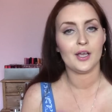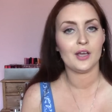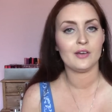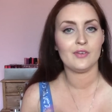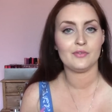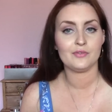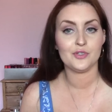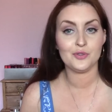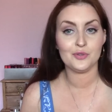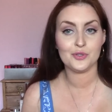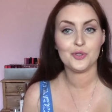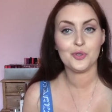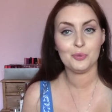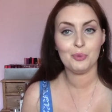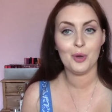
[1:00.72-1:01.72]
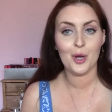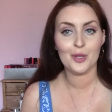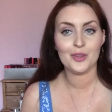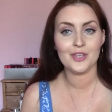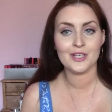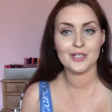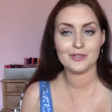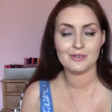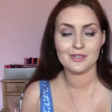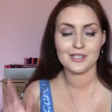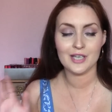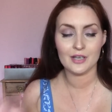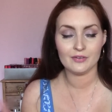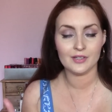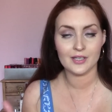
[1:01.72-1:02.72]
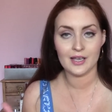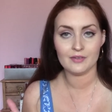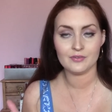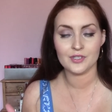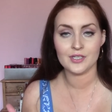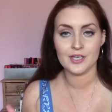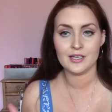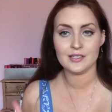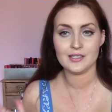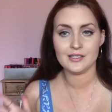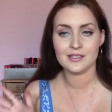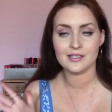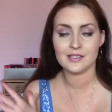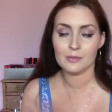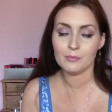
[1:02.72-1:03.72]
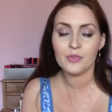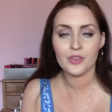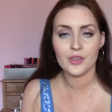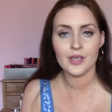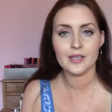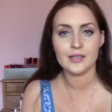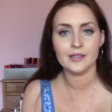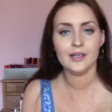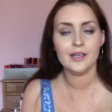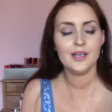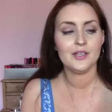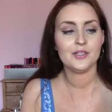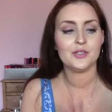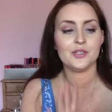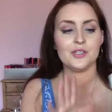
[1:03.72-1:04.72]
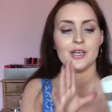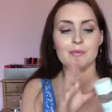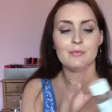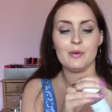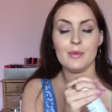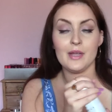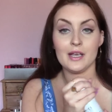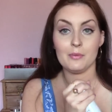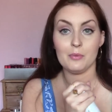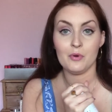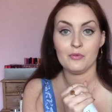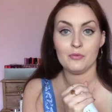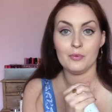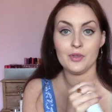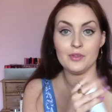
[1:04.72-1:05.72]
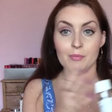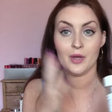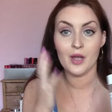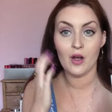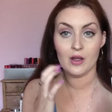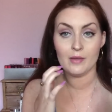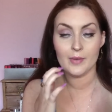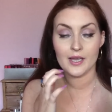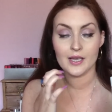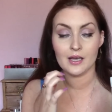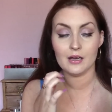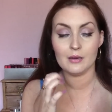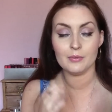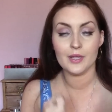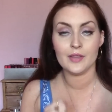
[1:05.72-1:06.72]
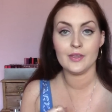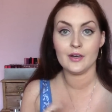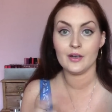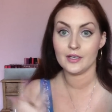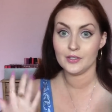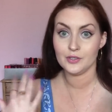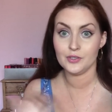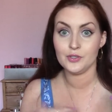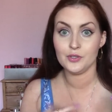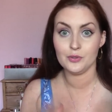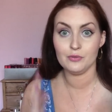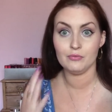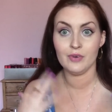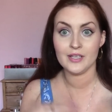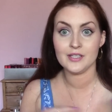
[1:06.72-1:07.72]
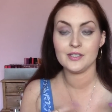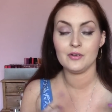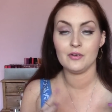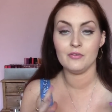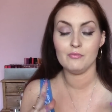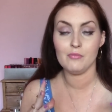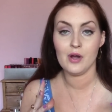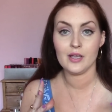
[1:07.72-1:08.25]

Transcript: I kind of have to do a two-part thing, so I definitely have to take something to take my makeup off with my eye makeup, and then I can do the rest of